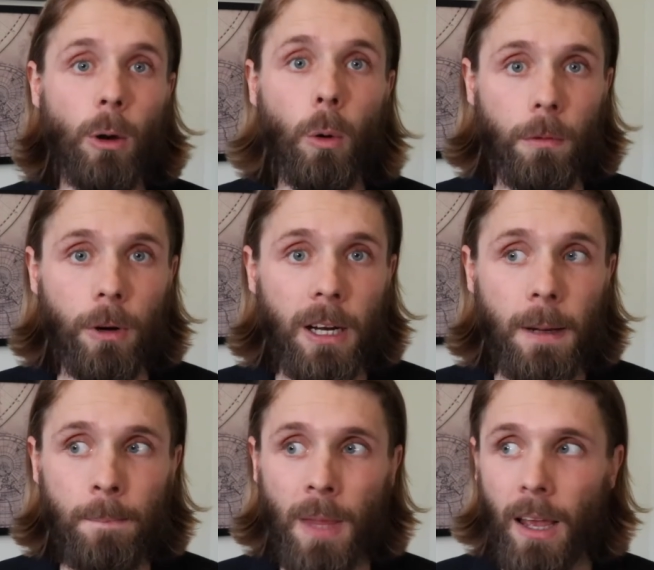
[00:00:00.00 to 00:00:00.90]
over
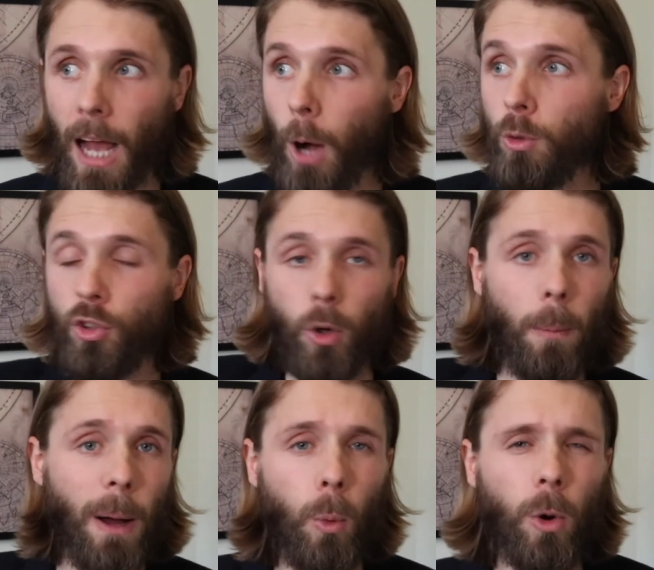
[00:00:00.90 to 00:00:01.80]
it, I would show up
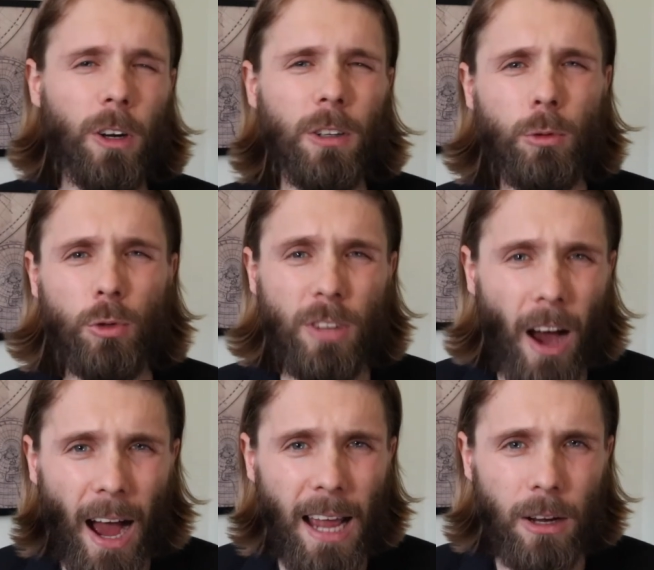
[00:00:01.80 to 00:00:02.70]
at work
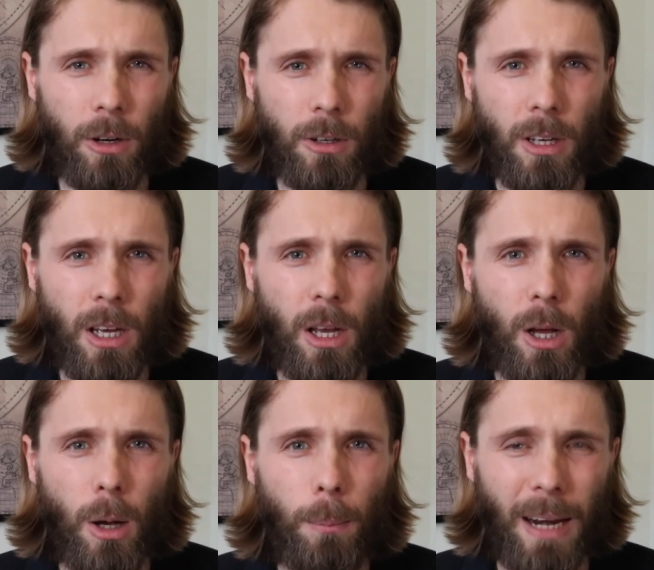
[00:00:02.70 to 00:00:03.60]
tired,
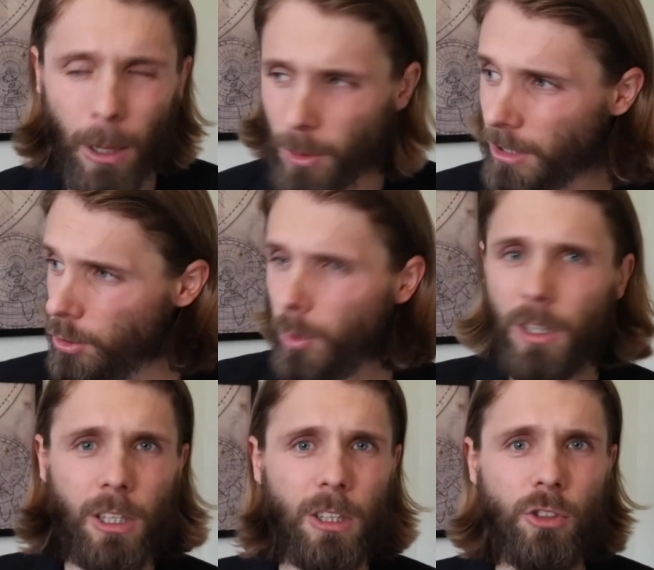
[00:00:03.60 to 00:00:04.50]
but I would do a
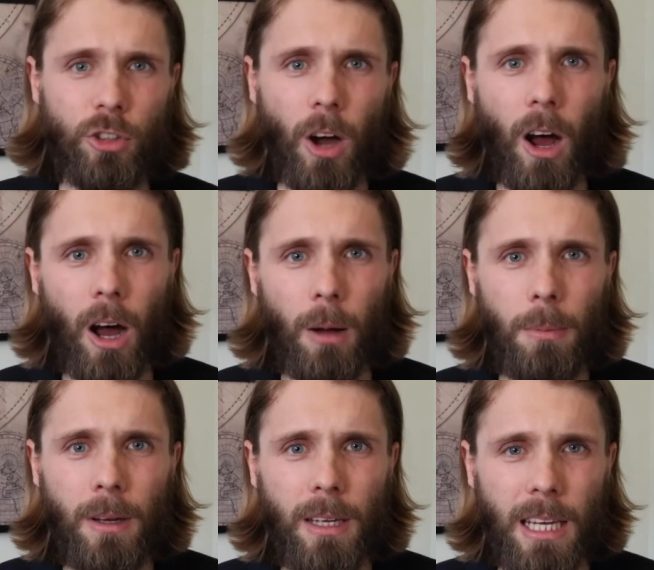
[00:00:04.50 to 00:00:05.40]
good job
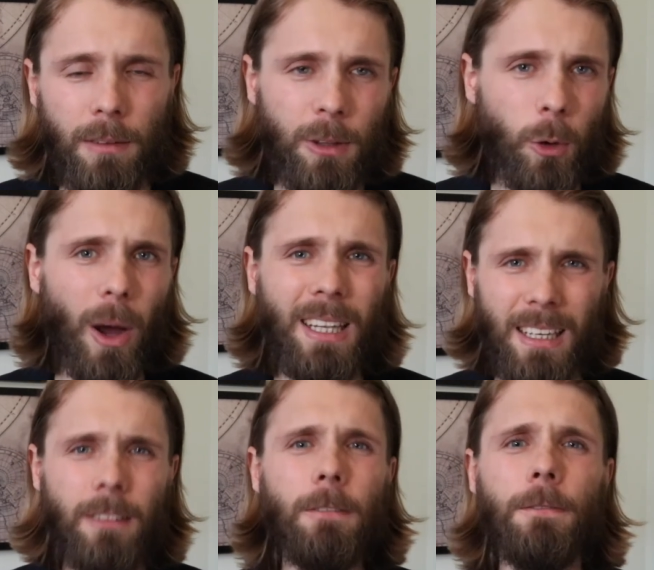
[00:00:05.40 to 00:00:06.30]
even though I
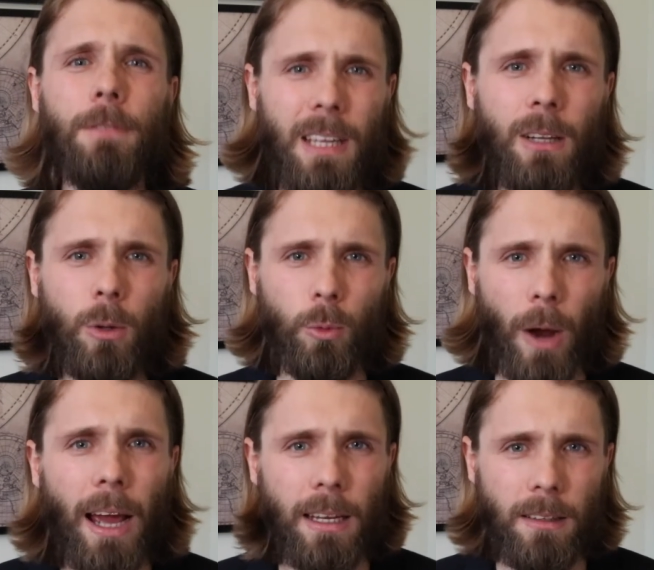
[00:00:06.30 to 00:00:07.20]
didn't feel
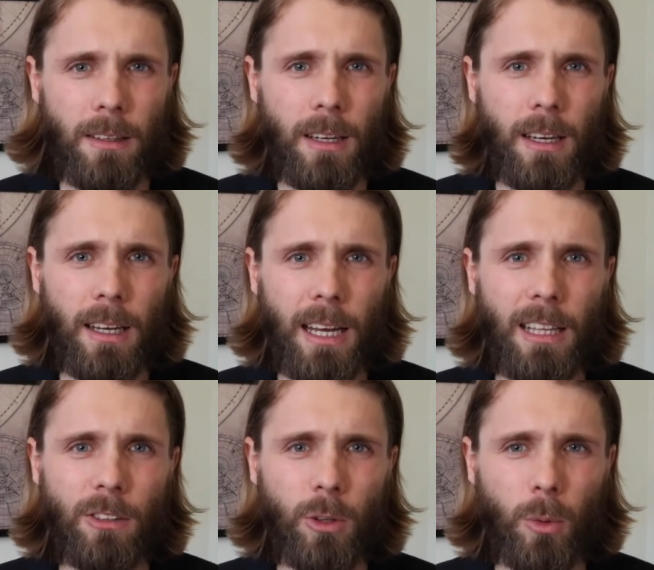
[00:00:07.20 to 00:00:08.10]
right.
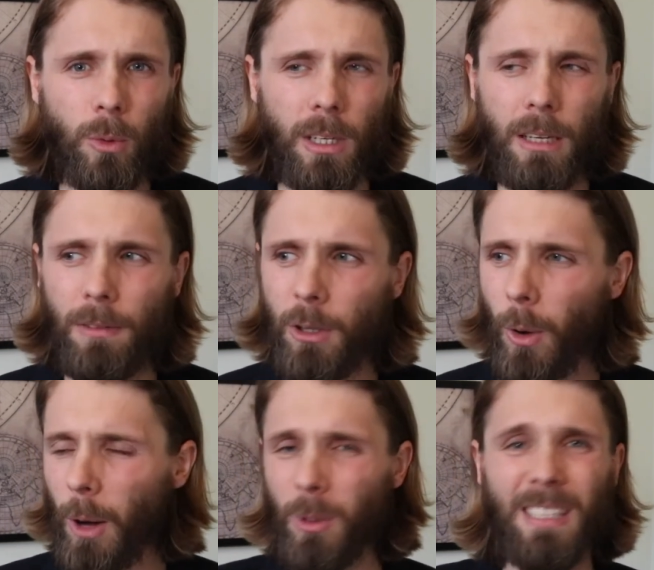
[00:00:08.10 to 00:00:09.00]
And so, even though
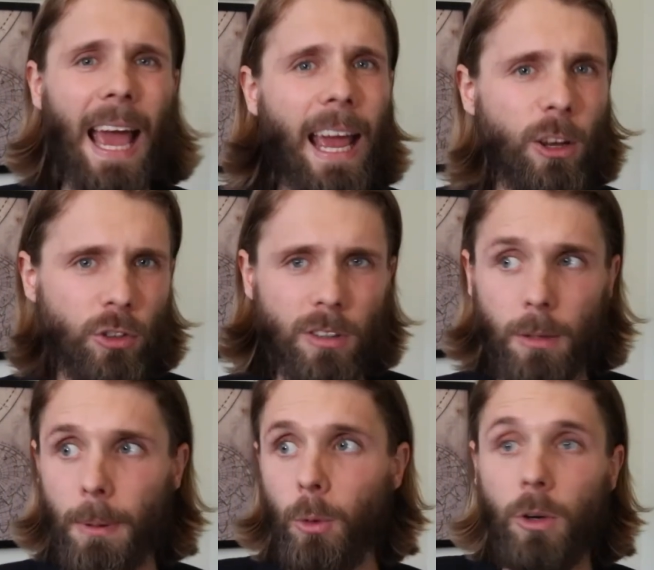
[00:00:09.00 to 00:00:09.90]
I was anxious
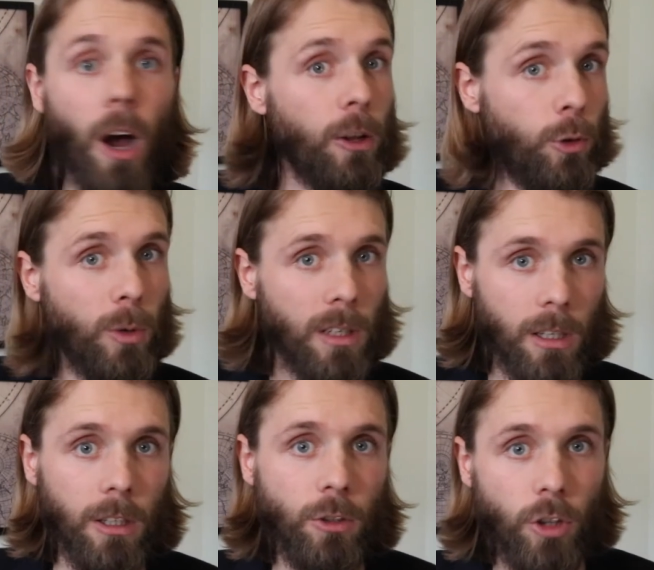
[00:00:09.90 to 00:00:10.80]
about not doing a
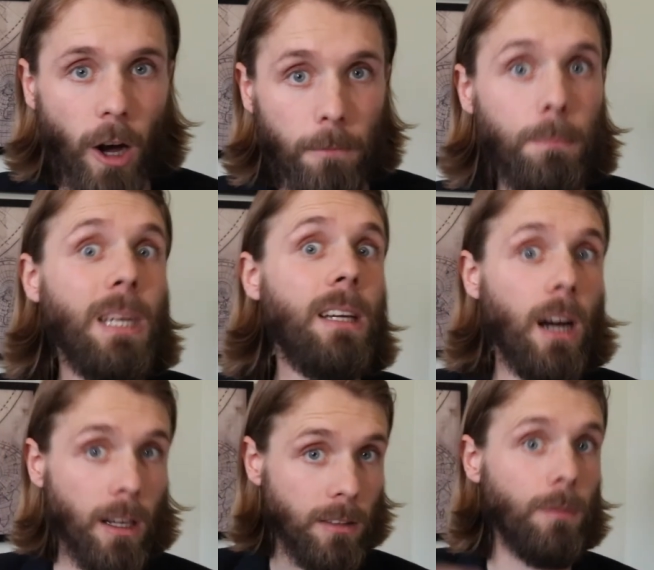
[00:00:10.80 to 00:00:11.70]
good job
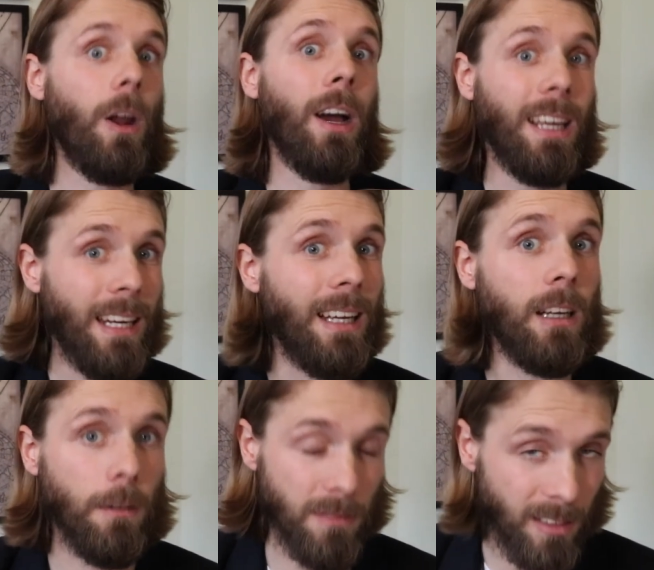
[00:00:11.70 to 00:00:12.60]
because I'm not getting
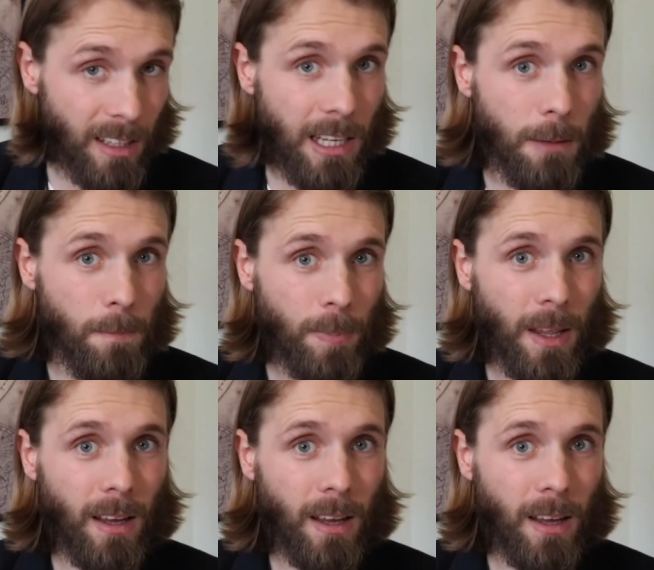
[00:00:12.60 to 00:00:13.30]
enough sleep,